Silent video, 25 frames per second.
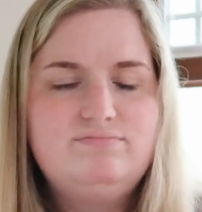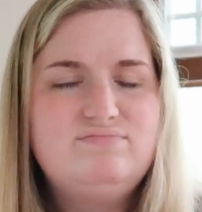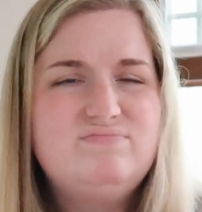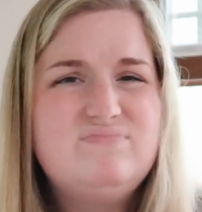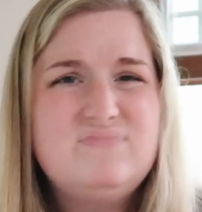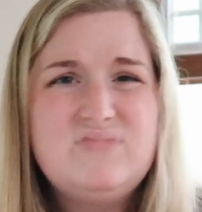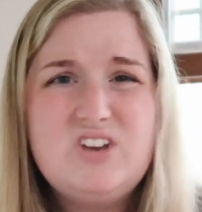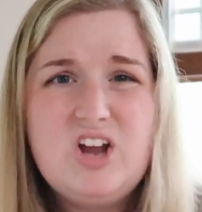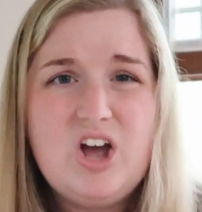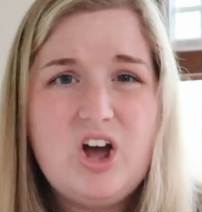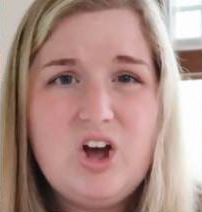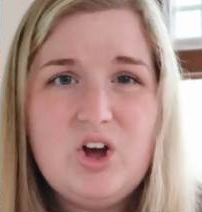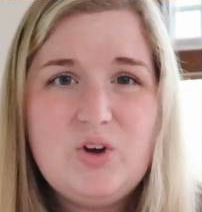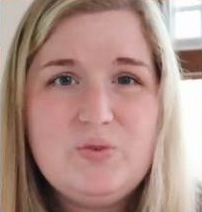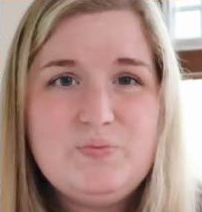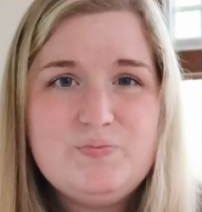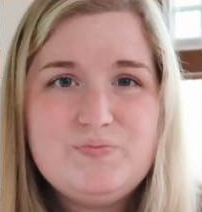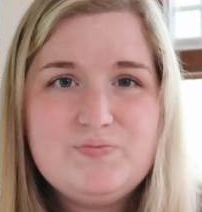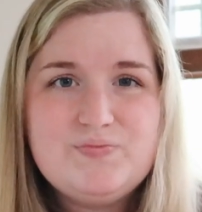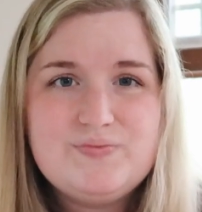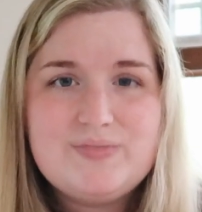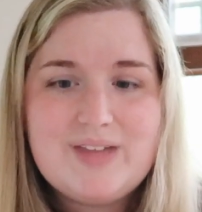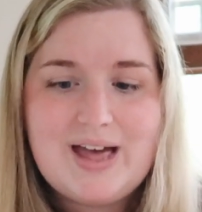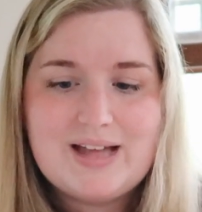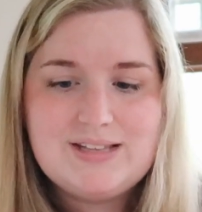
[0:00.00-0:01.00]
no,
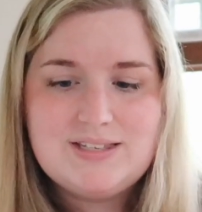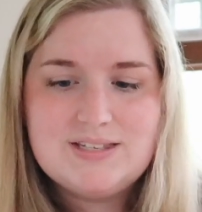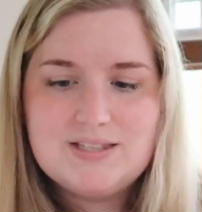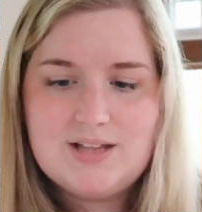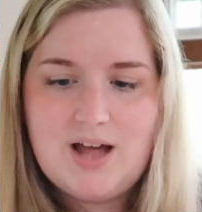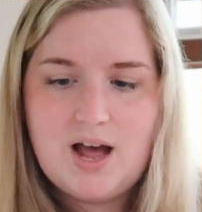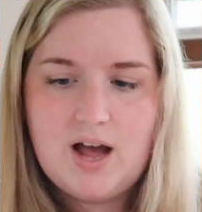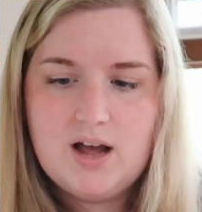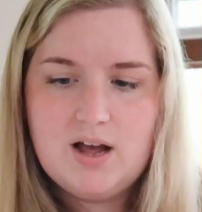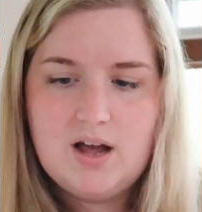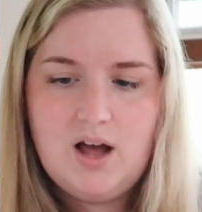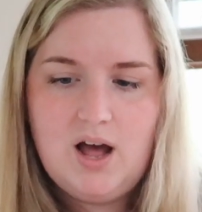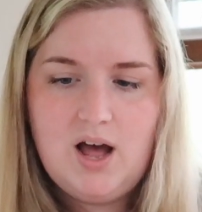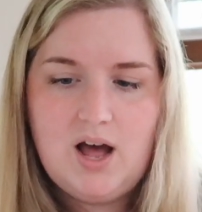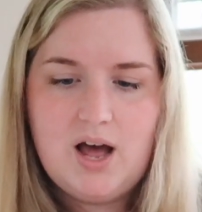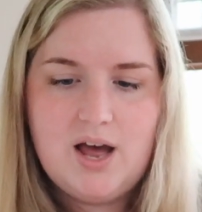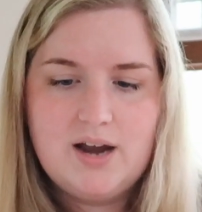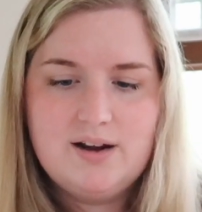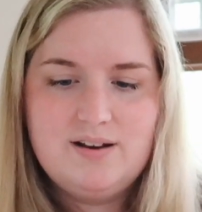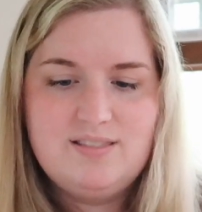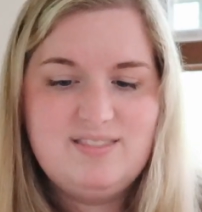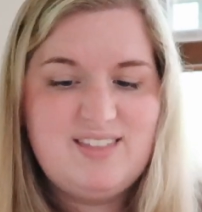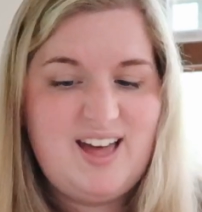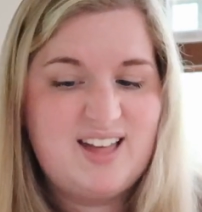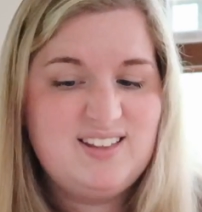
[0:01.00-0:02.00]
that's not
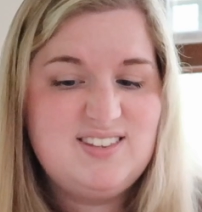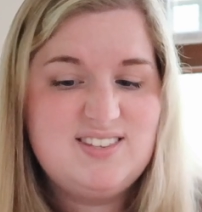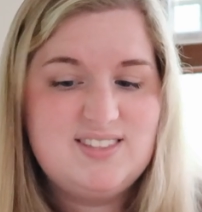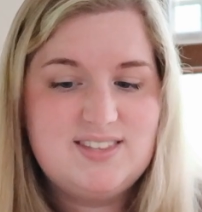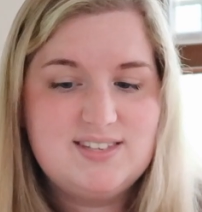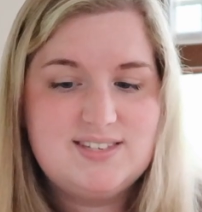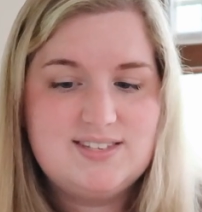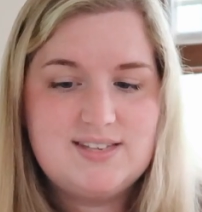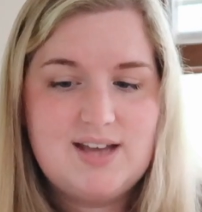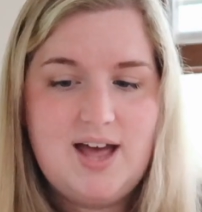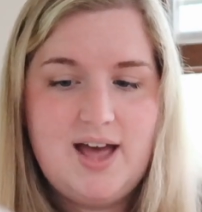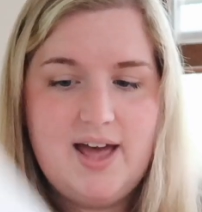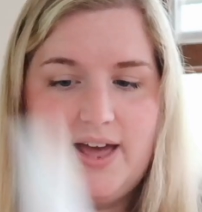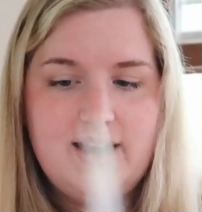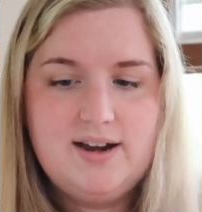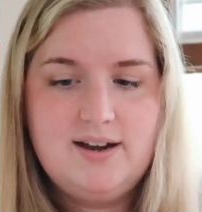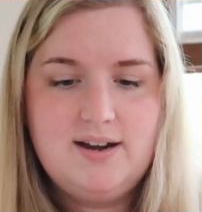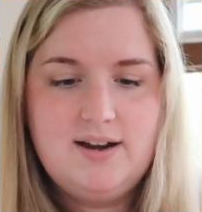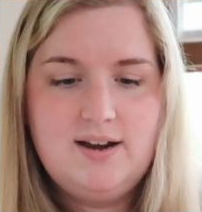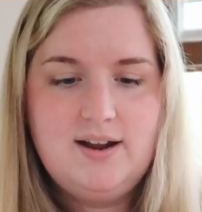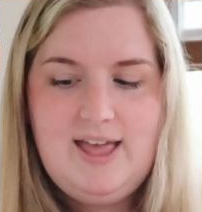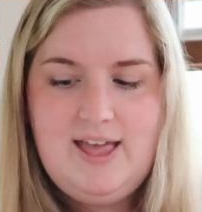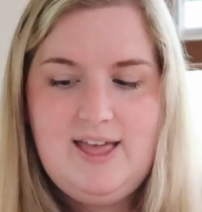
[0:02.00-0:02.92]
God, that's the sun.